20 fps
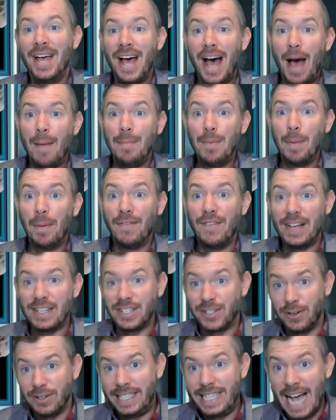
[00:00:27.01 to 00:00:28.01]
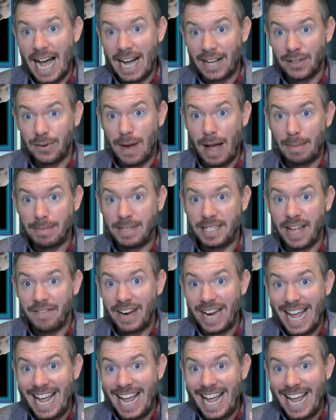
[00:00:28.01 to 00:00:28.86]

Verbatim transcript: I'm your professor, Dr. Rob Steffen,